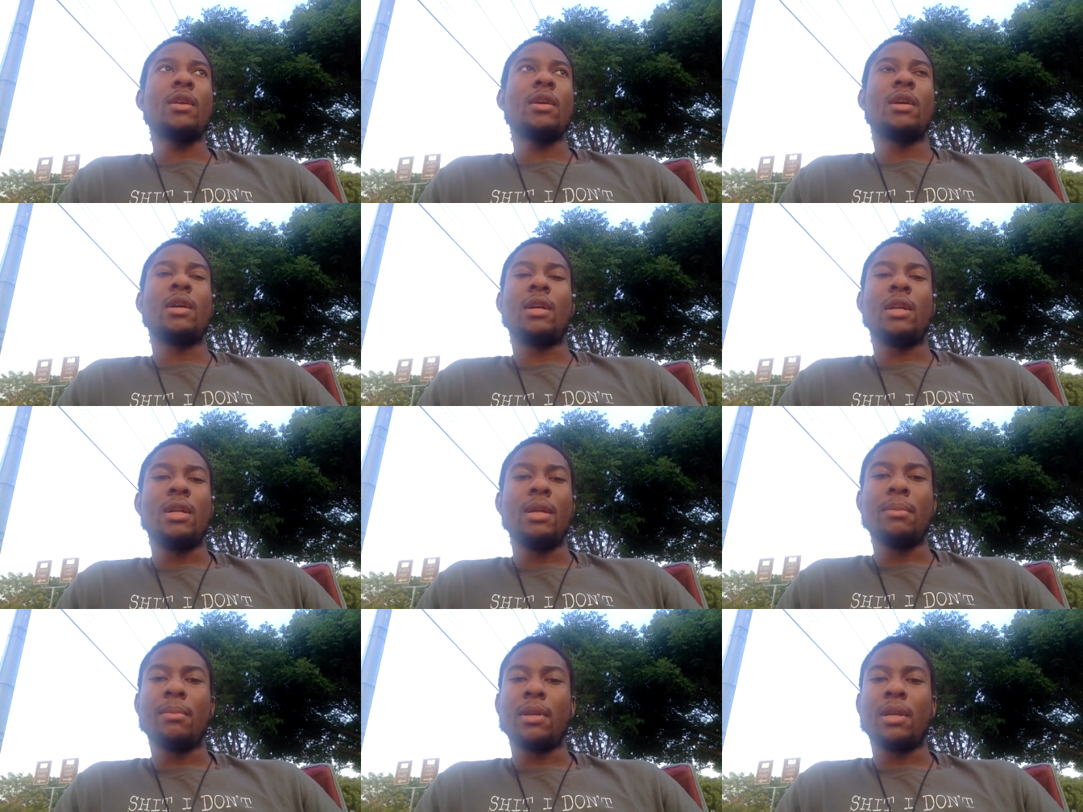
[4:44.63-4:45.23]

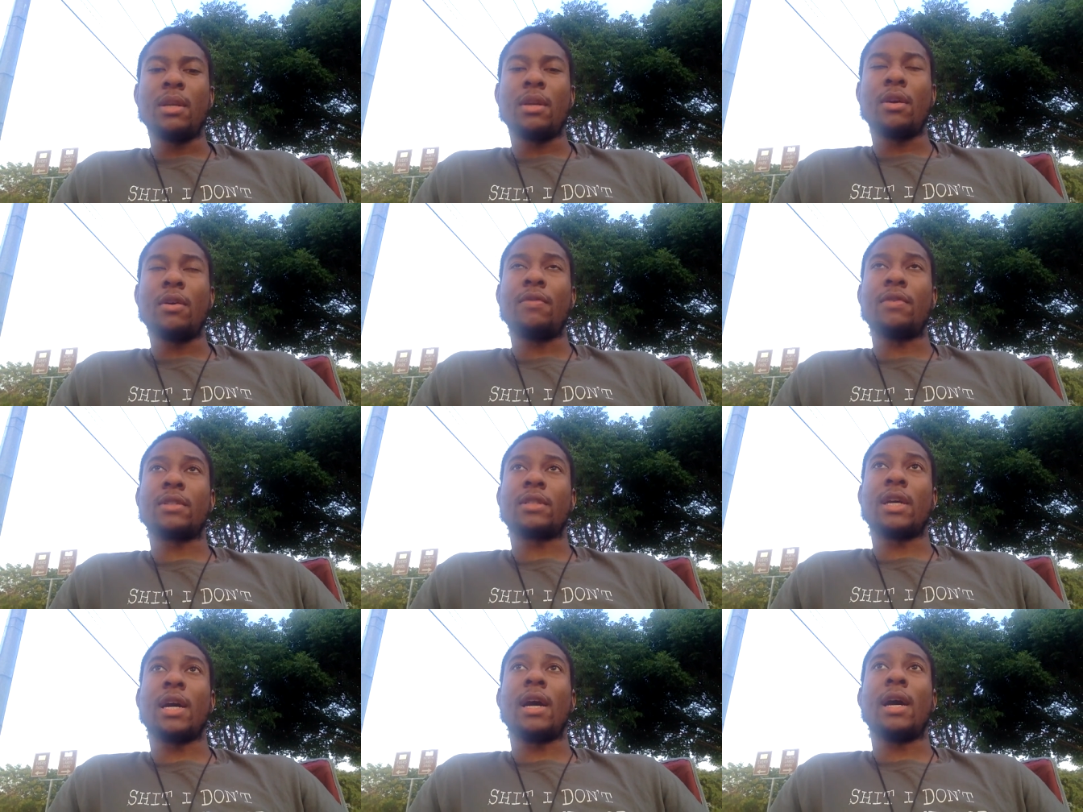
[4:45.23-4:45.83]
Unlimited
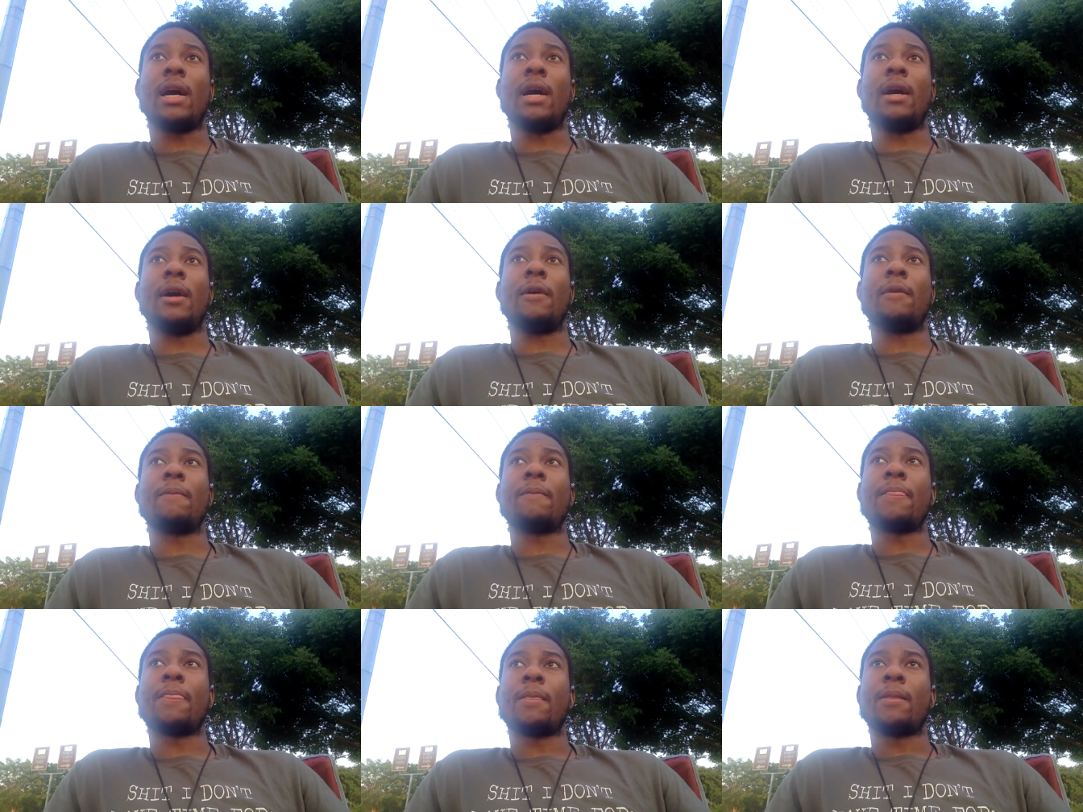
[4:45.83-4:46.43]
overtime.
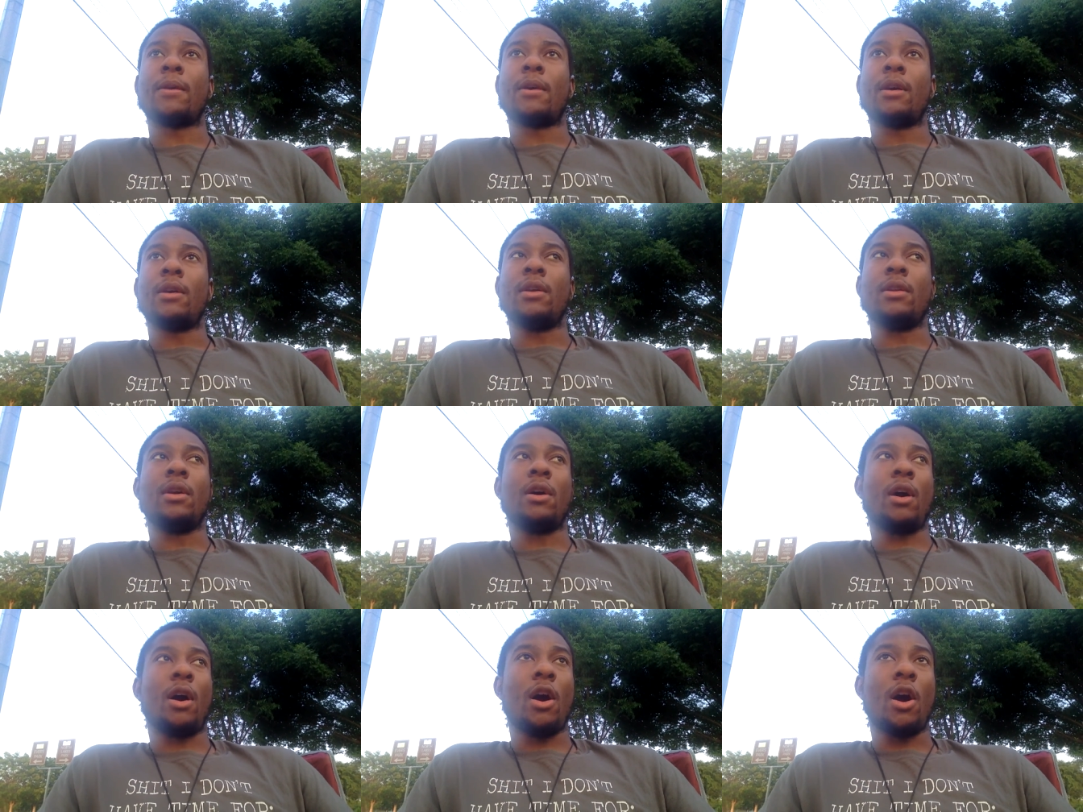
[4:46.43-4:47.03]
You
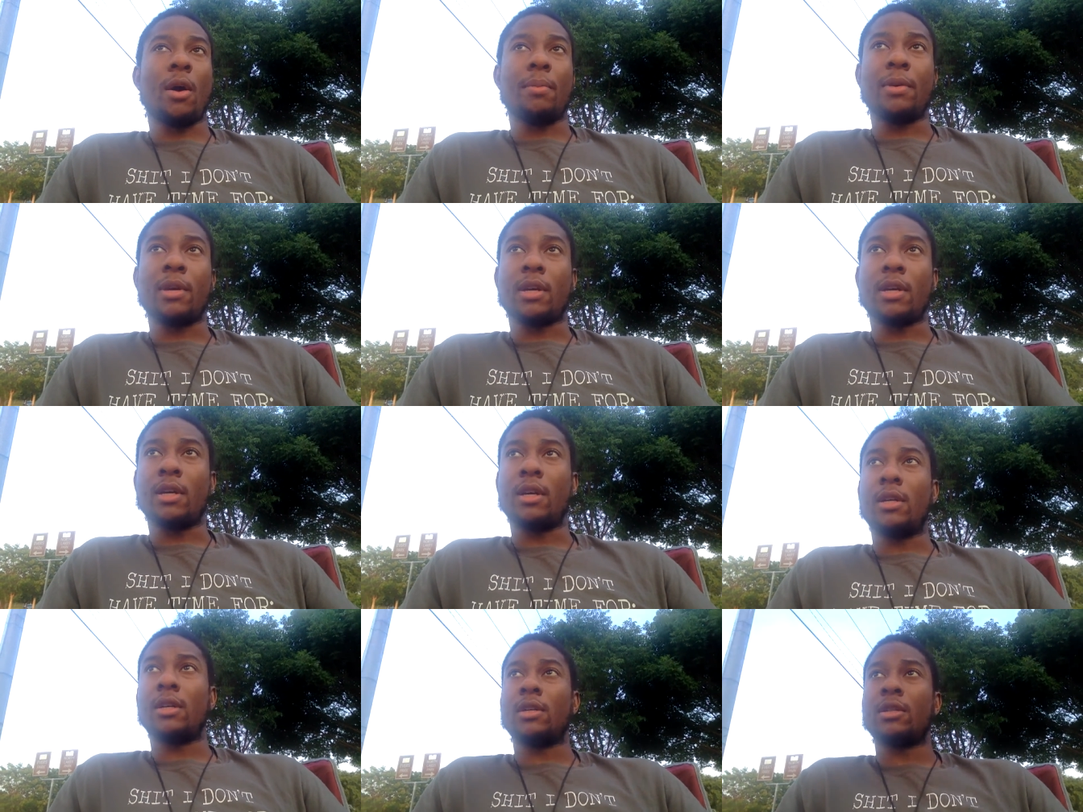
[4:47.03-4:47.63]
know, all
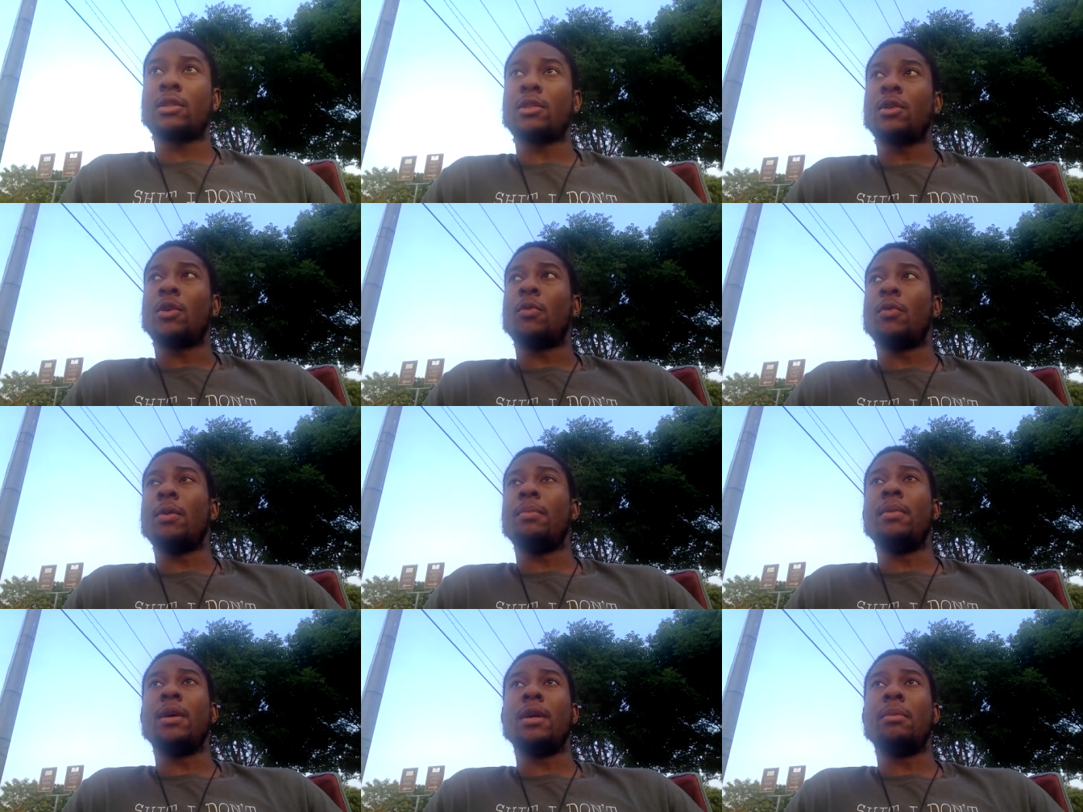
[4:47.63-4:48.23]
because
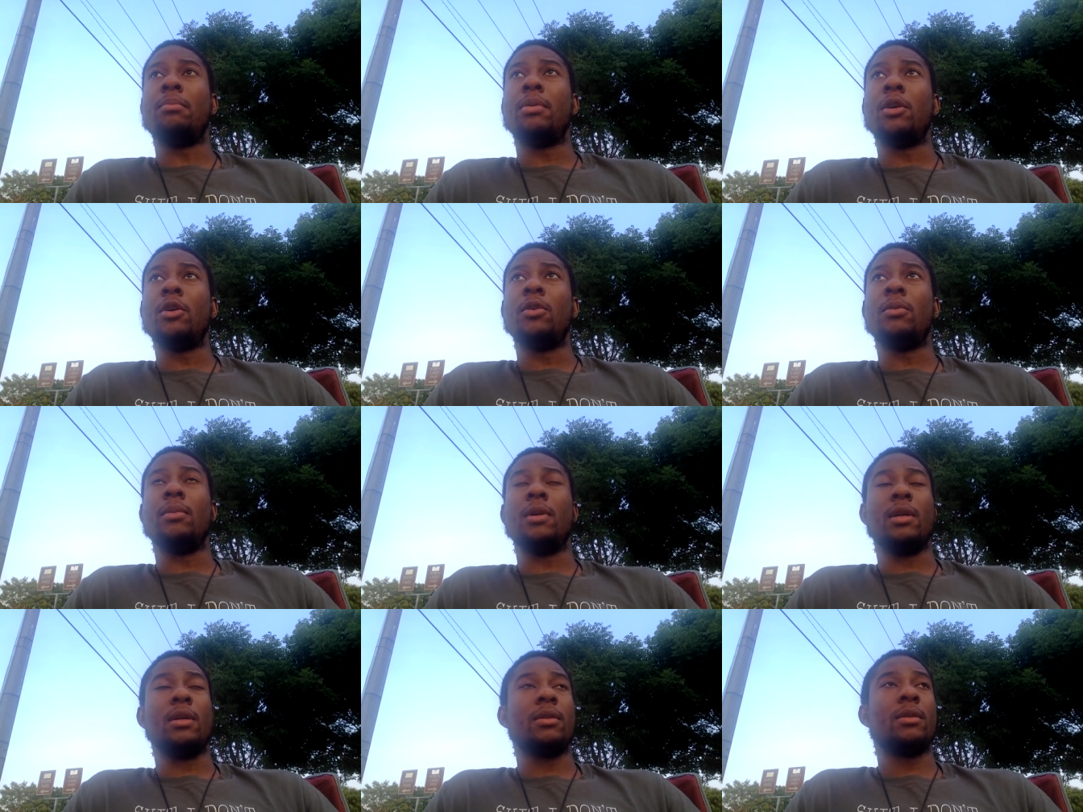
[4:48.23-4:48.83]
we've been
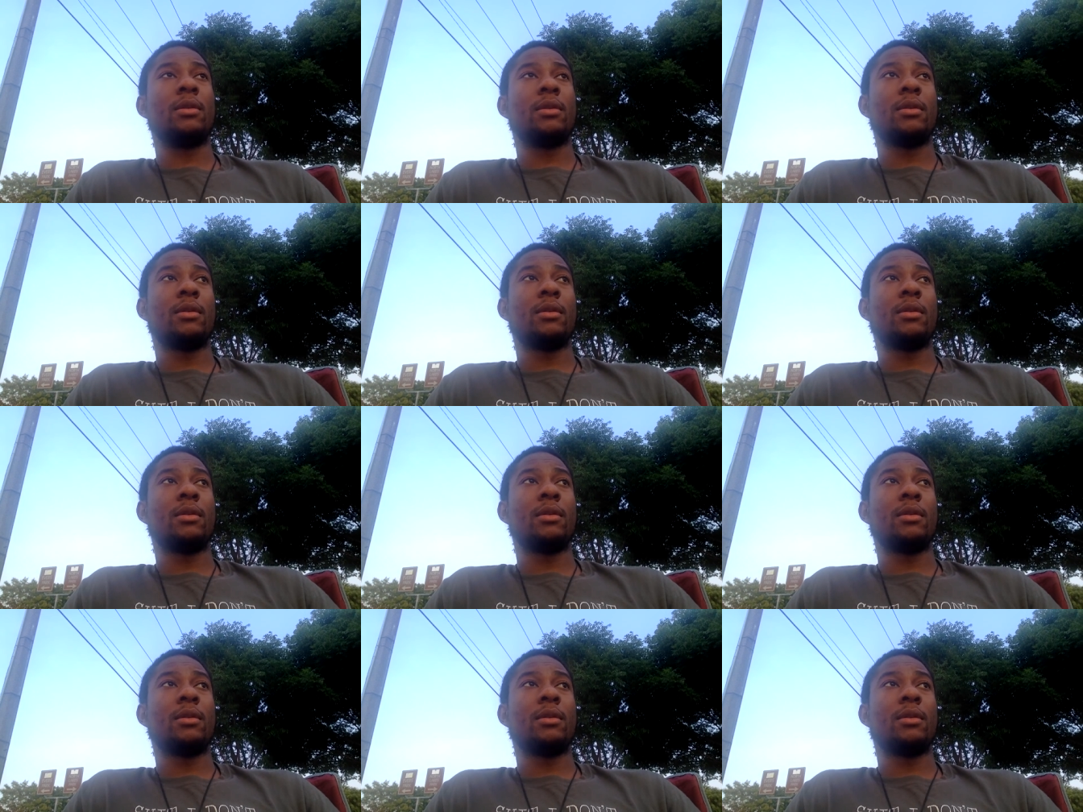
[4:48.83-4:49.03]
booming.